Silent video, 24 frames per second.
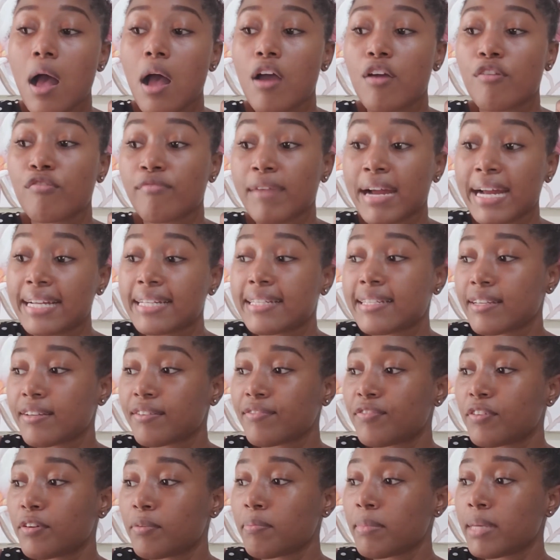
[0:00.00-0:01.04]
Writing
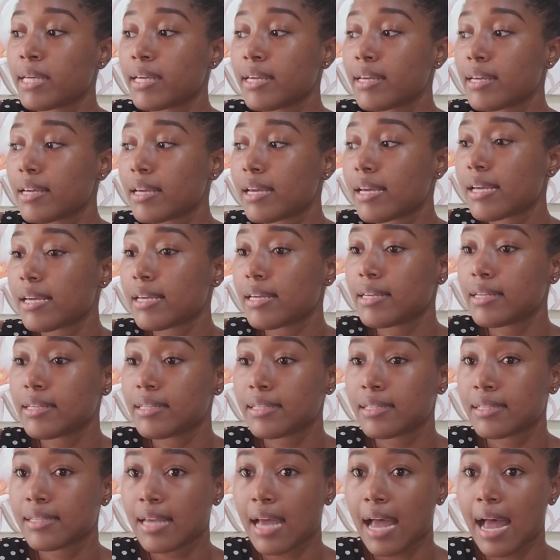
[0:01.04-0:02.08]
for me
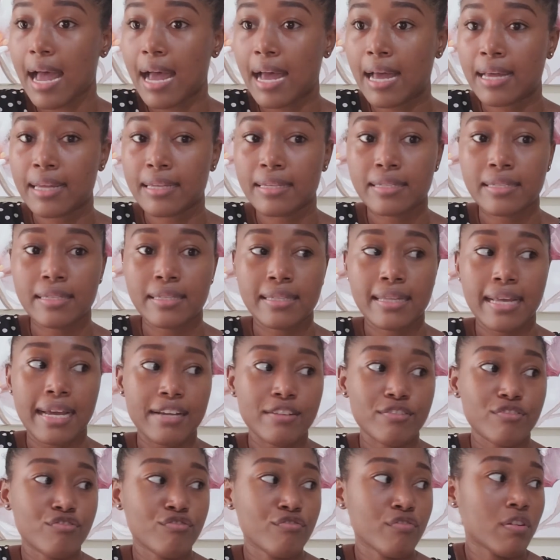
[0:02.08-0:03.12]
is as
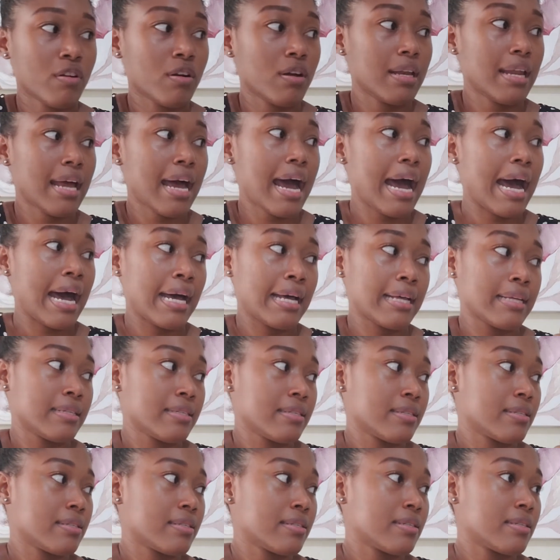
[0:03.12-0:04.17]
natural
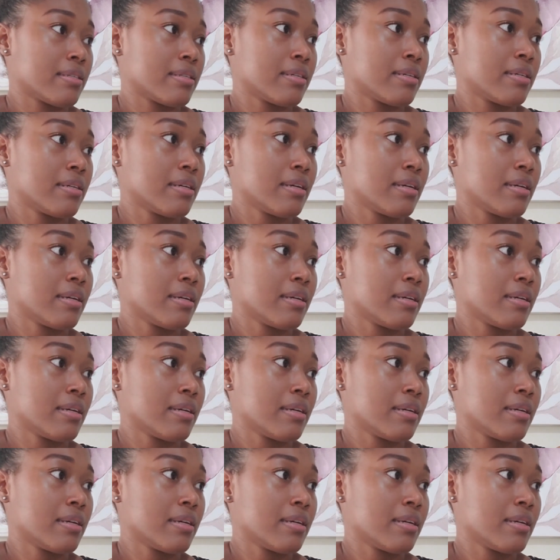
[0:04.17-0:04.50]
as,